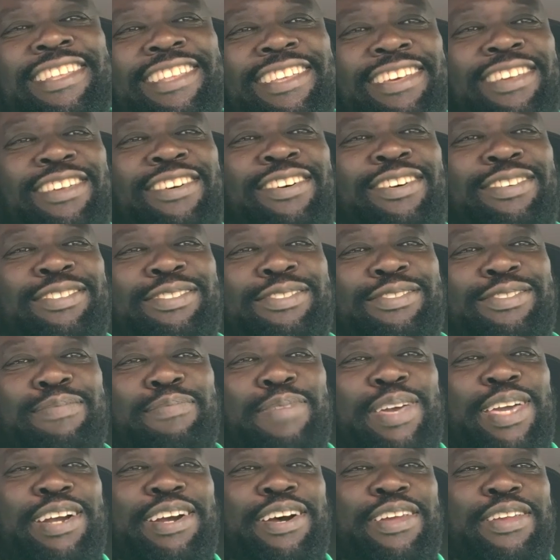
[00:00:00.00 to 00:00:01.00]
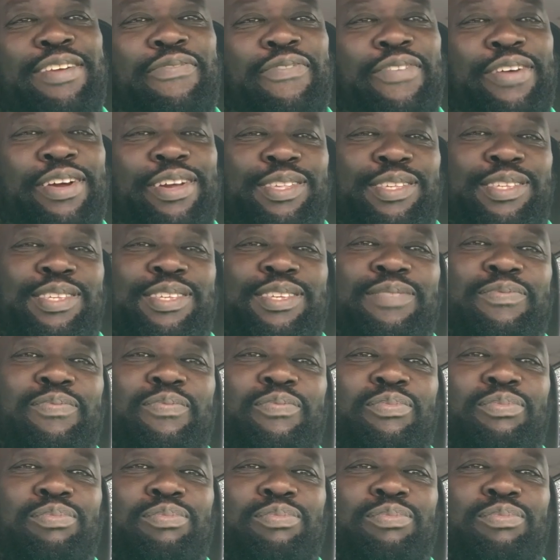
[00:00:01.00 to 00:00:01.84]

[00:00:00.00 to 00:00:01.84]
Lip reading: to make a difference,